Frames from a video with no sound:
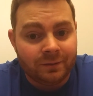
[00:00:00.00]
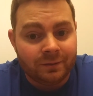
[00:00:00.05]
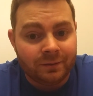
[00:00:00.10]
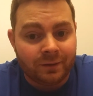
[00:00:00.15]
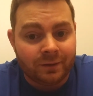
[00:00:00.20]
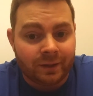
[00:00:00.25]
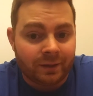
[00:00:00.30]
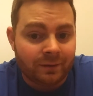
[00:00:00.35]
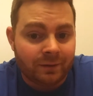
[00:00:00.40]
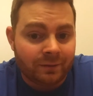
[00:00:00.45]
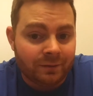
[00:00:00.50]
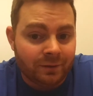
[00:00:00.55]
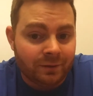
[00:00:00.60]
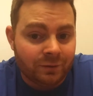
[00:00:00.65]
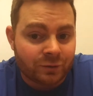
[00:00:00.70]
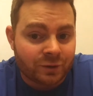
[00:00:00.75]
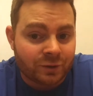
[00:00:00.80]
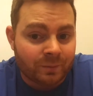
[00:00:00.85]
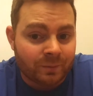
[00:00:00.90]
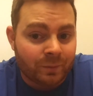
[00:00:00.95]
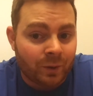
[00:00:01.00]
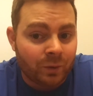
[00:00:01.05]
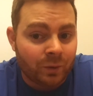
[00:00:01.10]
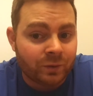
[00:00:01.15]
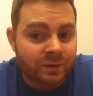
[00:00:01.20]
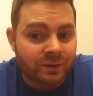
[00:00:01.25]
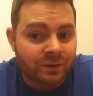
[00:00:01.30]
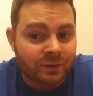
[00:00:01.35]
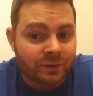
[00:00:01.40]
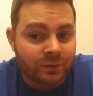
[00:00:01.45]
You're
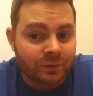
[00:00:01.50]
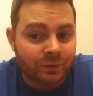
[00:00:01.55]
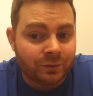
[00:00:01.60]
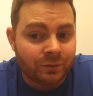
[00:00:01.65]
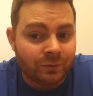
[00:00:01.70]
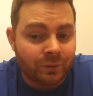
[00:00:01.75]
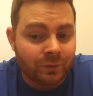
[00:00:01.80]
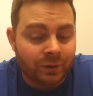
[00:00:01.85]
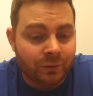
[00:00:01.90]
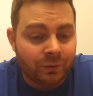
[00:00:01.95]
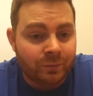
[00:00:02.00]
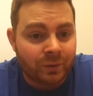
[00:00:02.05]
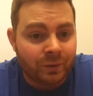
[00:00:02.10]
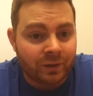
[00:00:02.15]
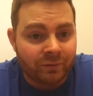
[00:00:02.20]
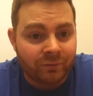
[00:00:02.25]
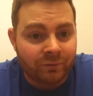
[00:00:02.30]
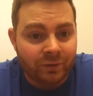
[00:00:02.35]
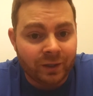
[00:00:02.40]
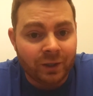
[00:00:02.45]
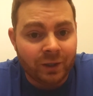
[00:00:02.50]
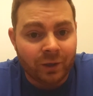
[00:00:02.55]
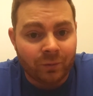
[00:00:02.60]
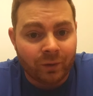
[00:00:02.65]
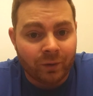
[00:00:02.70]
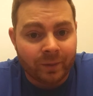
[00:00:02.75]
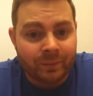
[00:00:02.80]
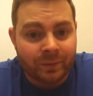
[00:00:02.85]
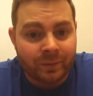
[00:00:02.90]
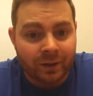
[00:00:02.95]
supposed to, when you put a video
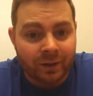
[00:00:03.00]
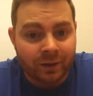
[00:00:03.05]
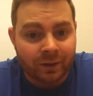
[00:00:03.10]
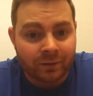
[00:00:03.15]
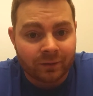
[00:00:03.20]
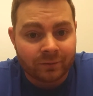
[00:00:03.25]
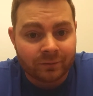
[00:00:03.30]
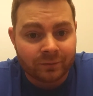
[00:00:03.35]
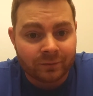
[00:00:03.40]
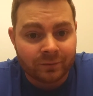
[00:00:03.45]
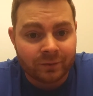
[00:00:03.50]
up there,